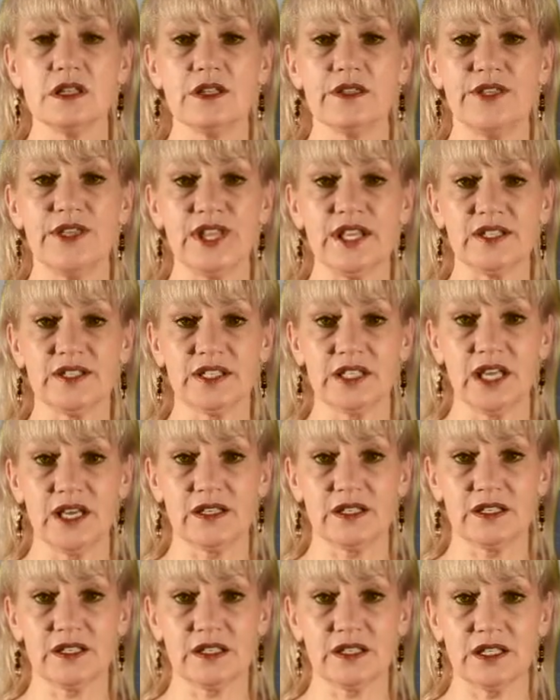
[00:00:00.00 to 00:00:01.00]
these
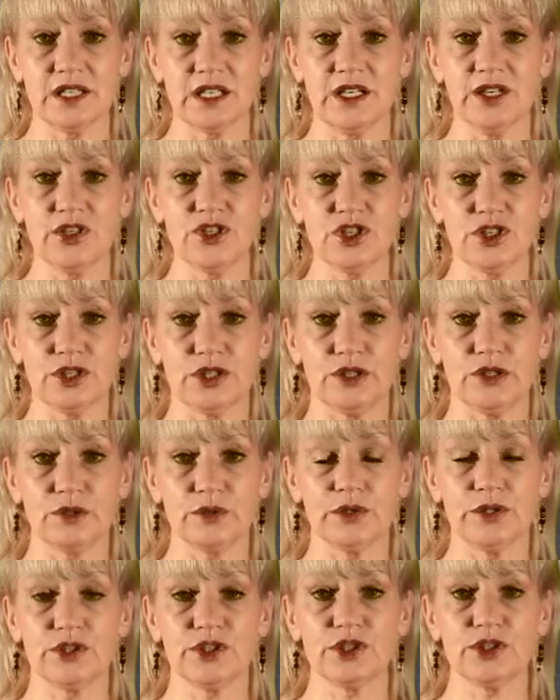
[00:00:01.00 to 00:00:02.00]
dances teach
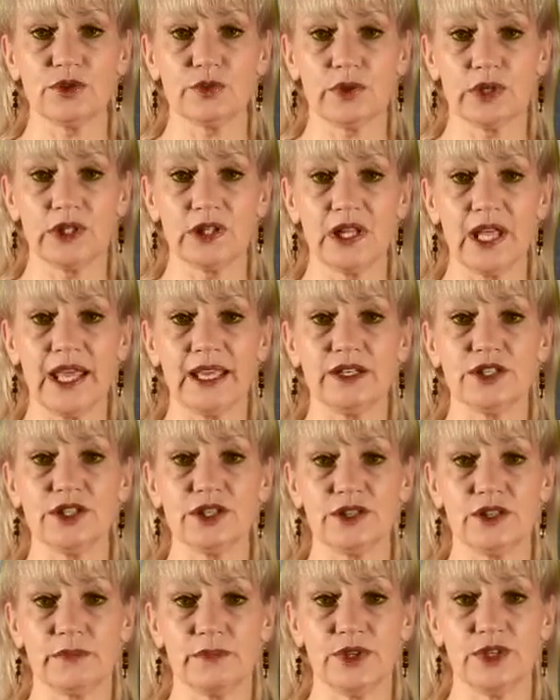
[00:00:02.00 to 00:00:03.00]
you to relate
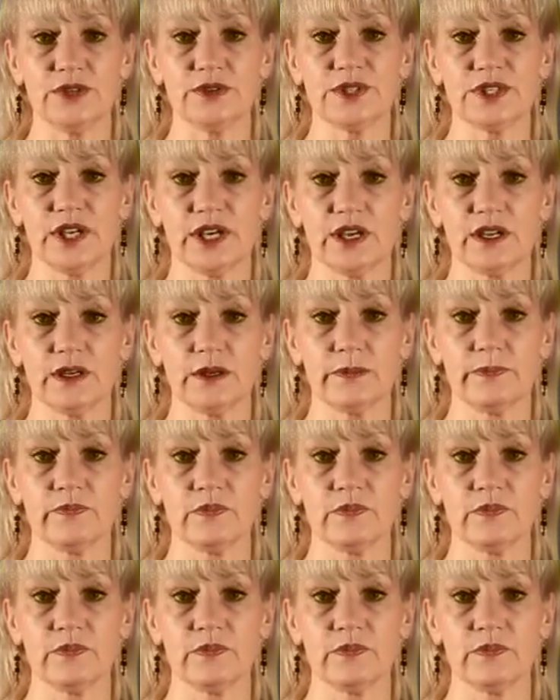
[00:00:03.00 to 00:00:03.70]
to the music.